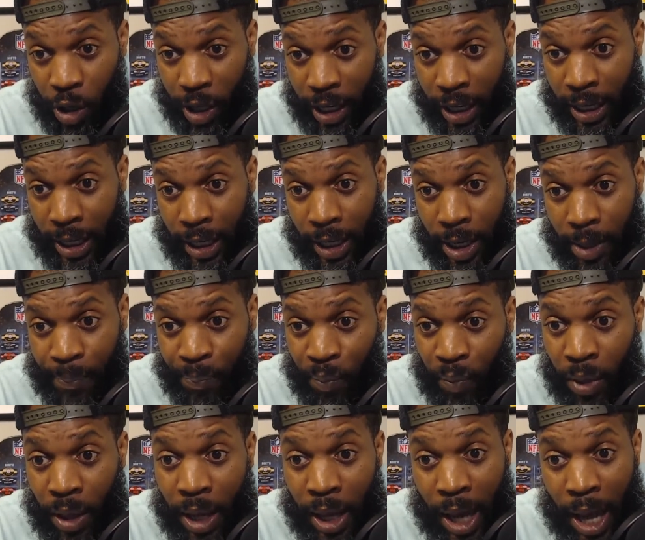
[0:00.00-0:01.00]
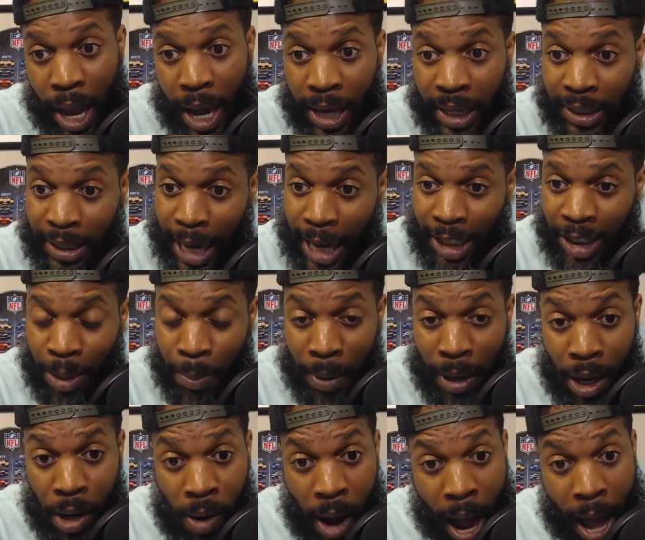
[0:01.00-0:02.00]
good, Taysom
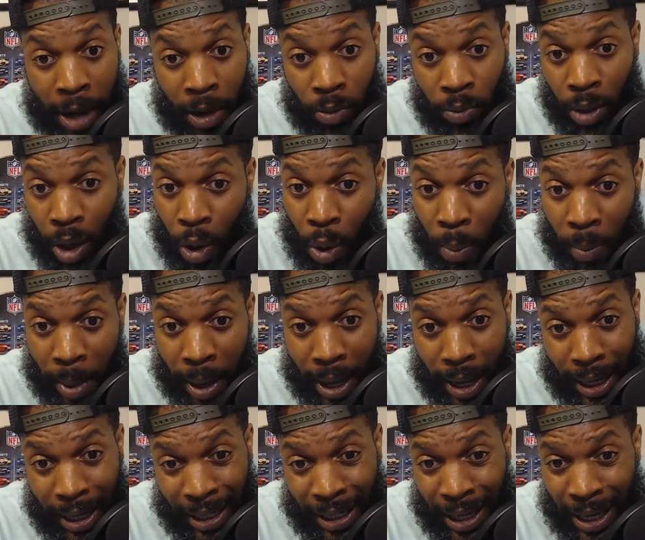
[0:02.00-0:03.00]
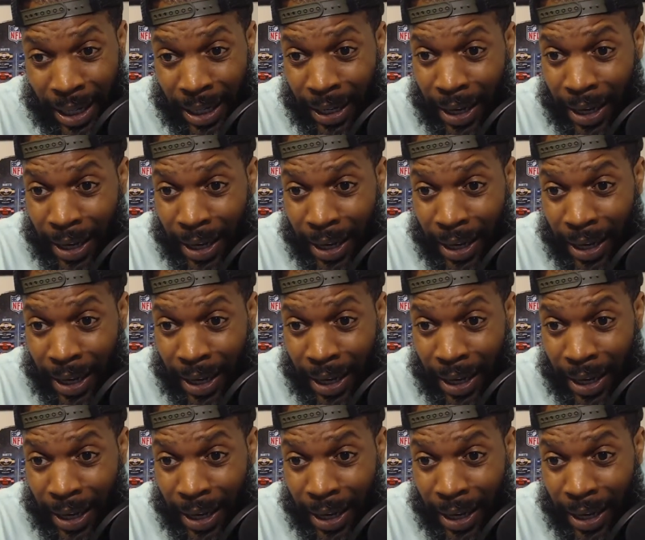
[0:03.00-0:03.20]
Hill, I don't know, man.